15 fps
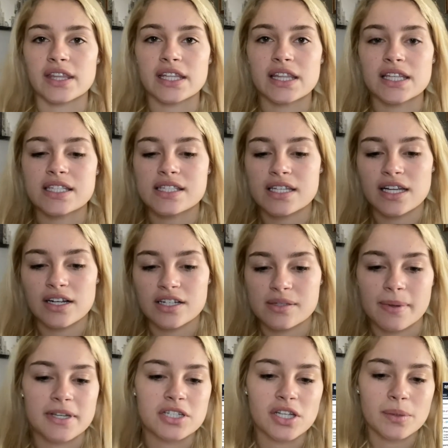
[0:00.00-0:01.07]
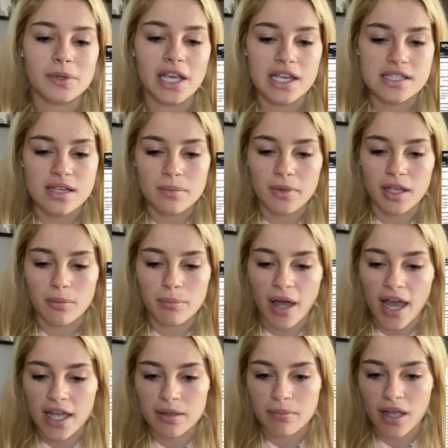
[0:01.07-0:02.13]
this year, especially because I'm like
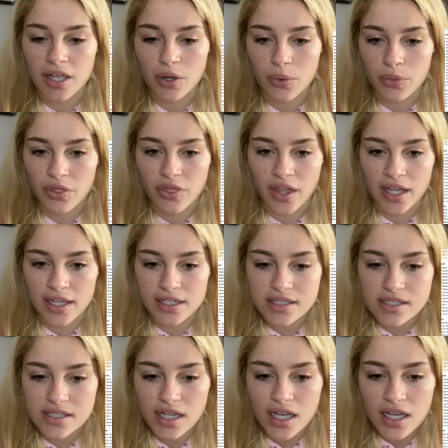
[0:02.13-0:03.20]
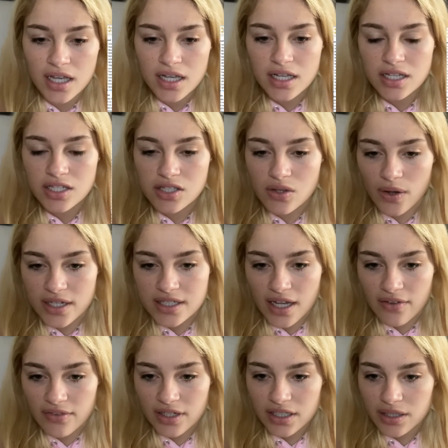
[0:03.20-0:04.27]
buying my own things. So I
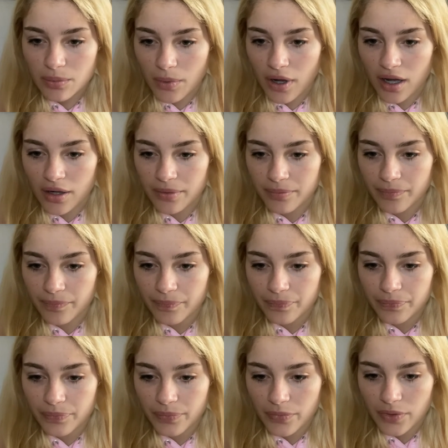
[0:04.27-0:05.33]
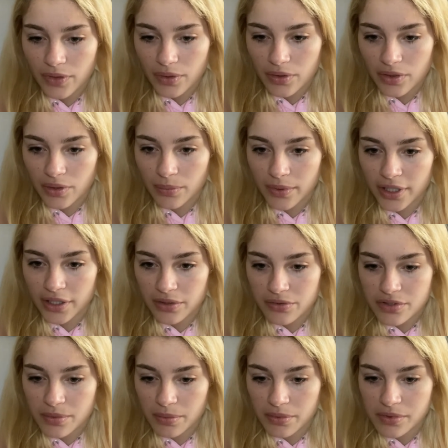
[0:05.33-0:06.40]
definitely want the
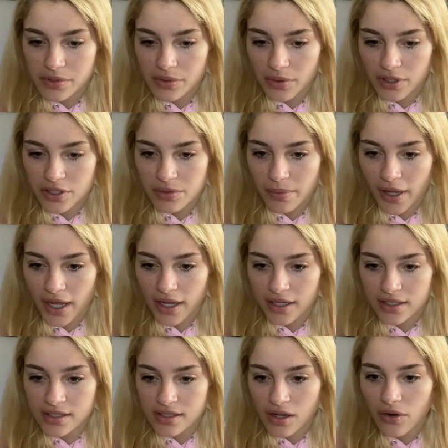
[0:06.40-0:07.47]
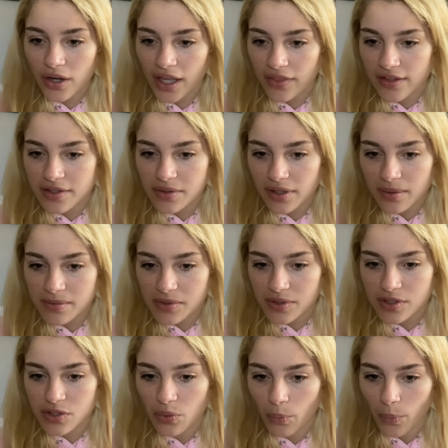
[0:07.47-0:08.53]
reusable storage bags. Okay, this one comes
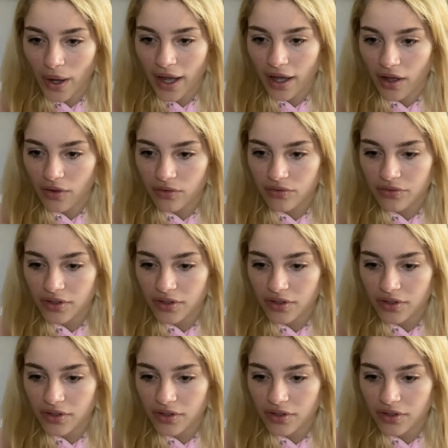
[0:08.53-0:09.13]
with 12.